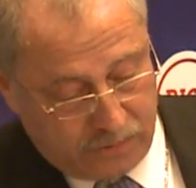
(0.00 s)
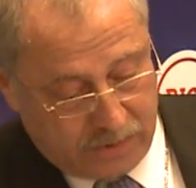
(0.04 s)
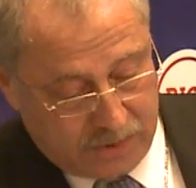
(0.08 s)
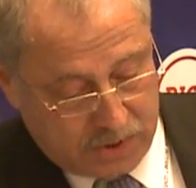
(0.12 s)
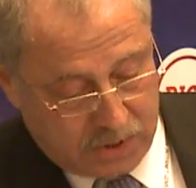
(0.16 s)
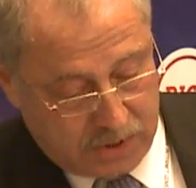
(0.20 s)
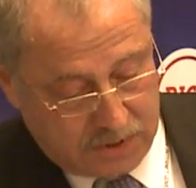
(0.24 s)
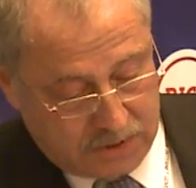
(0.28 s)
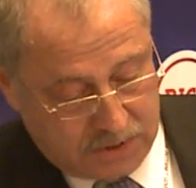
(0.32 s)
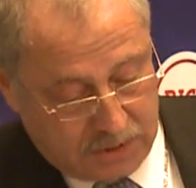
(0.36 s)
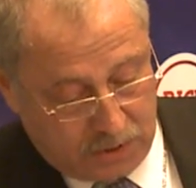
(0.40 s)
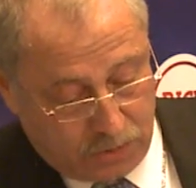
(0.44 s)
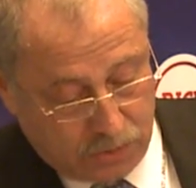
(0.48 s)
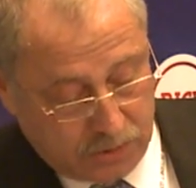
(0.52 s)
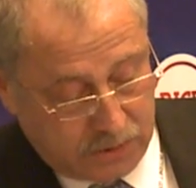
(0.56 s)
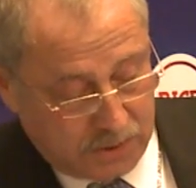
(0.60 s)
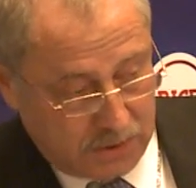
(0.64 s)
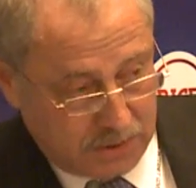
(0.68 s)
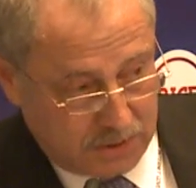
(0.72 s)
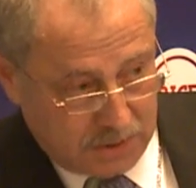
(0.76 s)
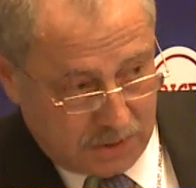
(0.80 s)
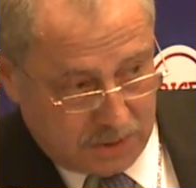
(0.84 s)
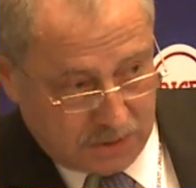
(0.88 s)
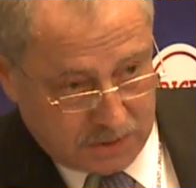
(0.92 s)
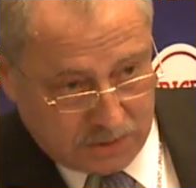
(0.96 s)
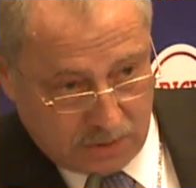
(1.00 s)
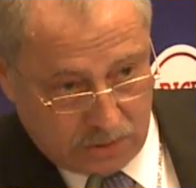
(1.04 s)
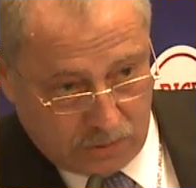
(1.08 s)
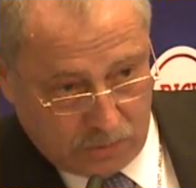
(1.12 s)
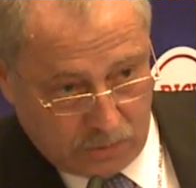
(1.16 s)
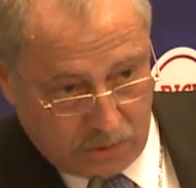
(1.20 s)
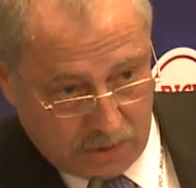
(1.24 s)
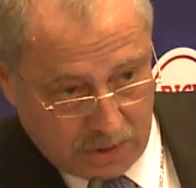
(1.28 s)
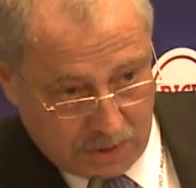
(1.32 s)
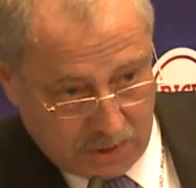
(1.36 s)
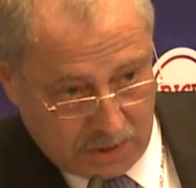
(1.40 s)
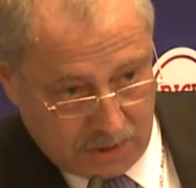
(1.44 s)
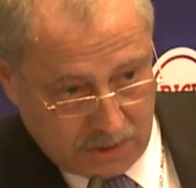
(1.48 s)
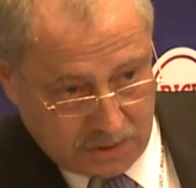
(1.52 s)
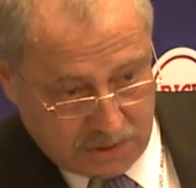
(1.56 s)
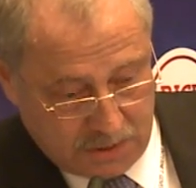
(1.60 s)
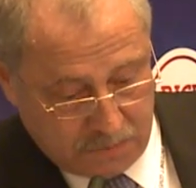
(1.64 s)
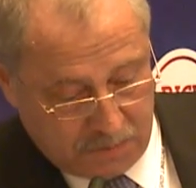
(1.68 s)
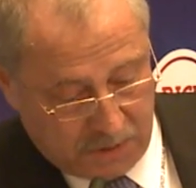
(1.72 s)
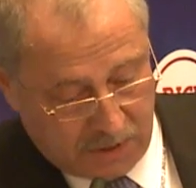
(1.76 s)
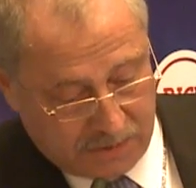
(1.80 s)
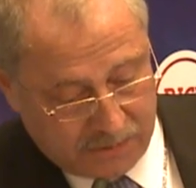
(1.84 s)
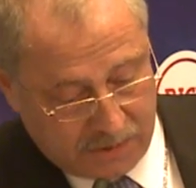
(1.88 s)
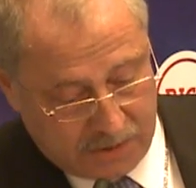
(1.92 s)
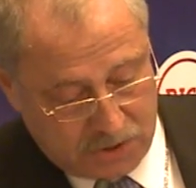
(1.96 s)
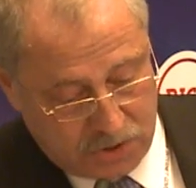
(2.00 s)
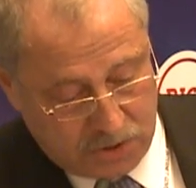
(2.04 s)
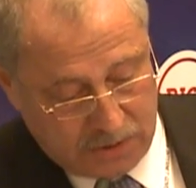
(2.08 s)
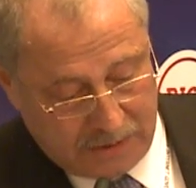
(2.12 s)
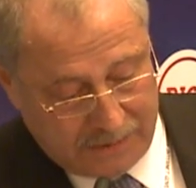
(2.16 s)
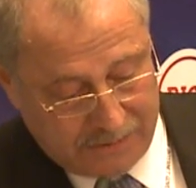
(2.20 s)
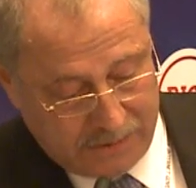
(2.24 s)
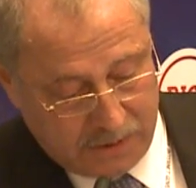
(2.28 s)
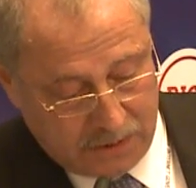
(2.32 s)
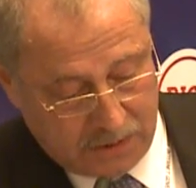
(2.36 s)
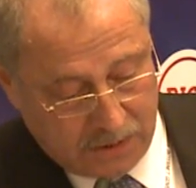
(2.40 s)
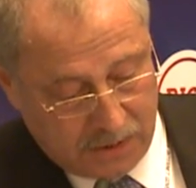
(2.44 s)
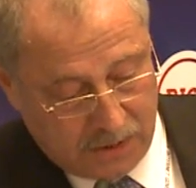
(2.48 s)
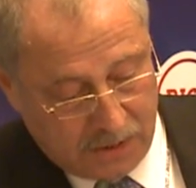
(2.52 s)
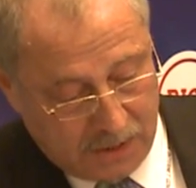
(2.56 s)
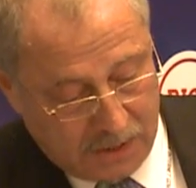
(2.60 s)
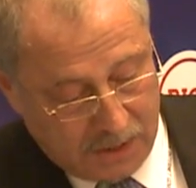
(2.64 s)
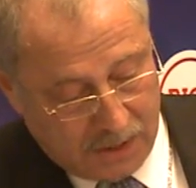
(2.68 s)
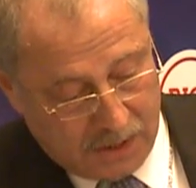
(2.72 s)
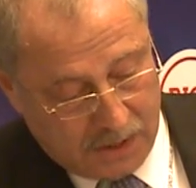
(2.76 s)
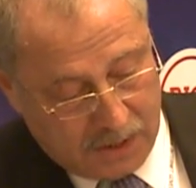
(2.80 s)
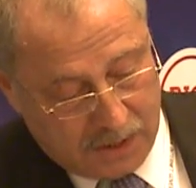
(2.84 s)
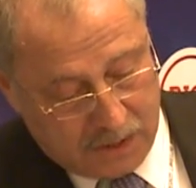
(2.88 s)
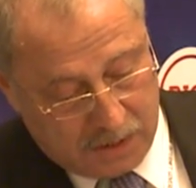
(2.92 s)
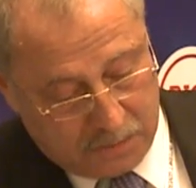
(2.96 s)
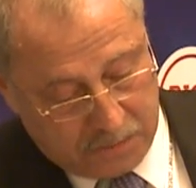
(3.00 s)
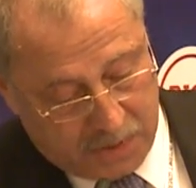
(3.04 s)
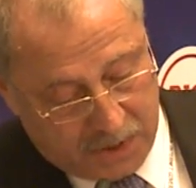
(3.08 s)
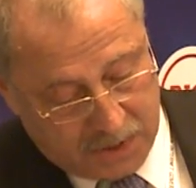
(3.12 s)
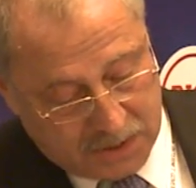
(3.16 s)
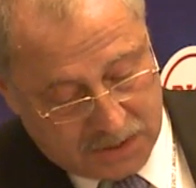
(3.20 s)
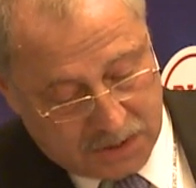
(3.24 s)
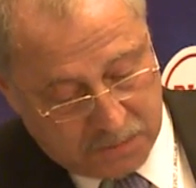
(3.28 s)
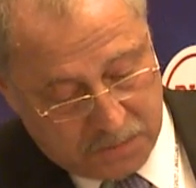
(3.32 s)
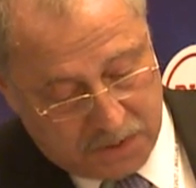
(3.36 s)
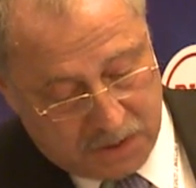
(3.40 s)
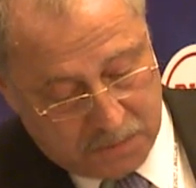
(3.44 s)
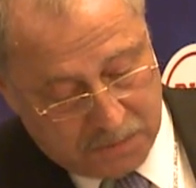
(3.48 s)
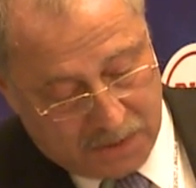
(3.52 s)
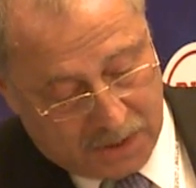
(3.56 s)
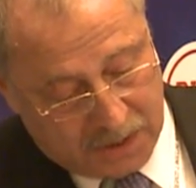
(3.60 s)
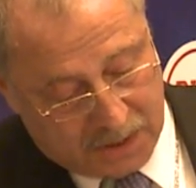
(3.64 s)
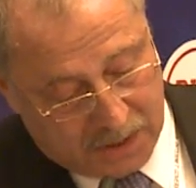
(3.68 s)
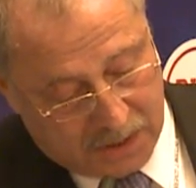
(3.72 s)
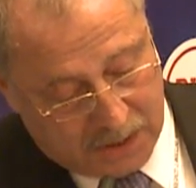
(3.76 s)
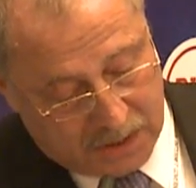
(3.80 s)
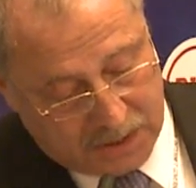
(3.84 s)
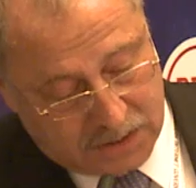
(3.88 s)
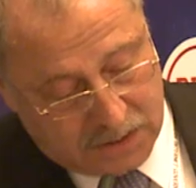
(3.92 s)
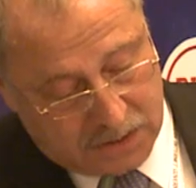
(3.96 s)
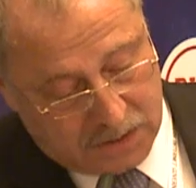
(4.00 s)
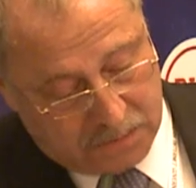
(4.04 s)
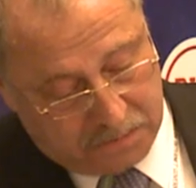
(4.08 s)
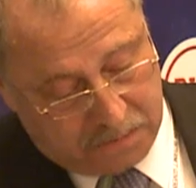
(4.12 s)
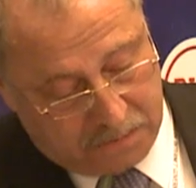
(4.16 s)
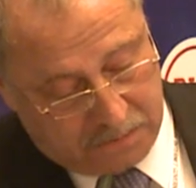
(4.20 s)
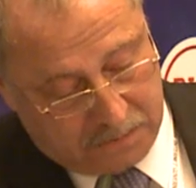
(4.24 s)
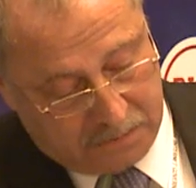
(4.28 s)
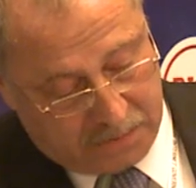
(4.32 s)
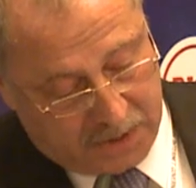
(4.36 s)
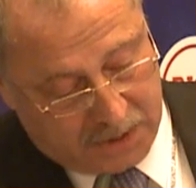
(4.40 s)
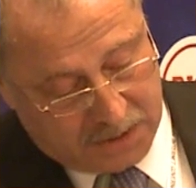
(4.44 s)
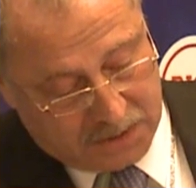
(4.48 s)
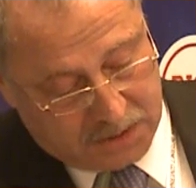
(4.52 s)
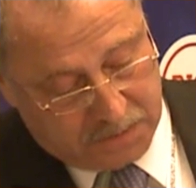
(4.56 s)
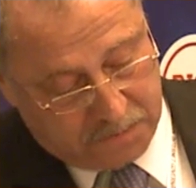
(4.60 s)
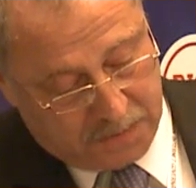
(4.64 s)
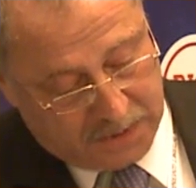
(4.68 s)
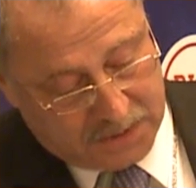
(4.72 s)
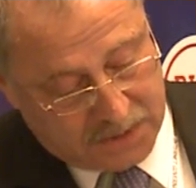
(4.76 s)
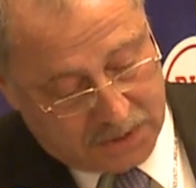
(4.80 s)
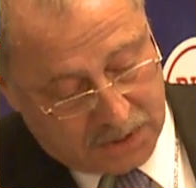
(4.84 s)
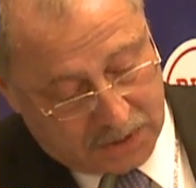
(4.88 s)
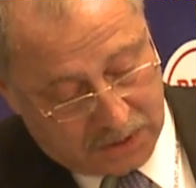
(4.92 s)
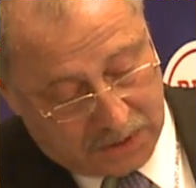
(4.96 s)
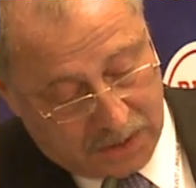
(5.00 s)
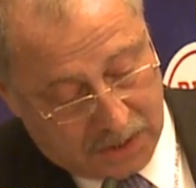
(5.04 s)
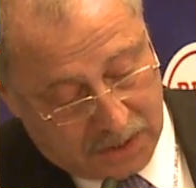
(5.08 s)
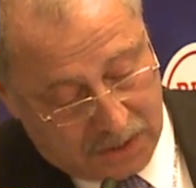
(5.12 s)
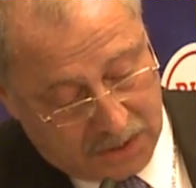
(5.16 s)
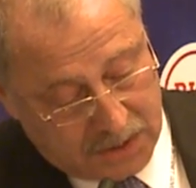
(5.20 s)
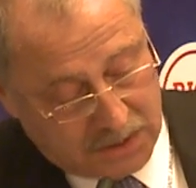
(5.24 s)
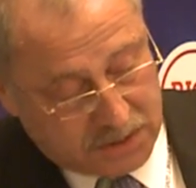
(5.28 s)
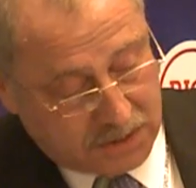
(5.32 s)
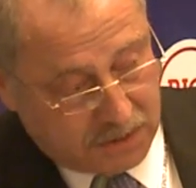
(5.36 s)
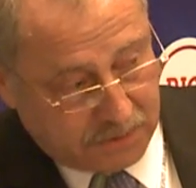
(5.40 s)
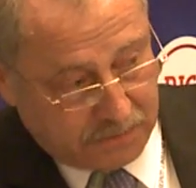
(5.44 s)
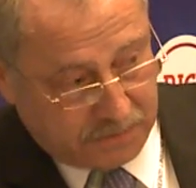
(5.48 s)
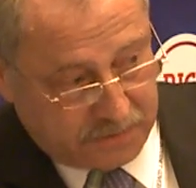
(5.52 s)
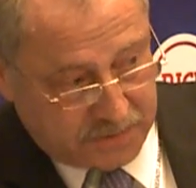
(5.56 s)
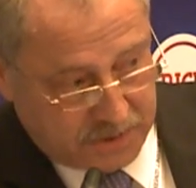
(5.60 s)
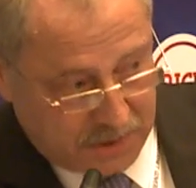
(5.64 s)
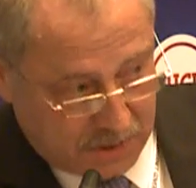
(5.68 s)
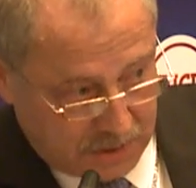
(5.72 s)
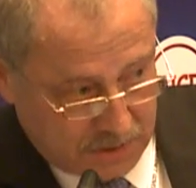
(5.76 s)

Ethics. We must recognize and respect human rights and interests of each other.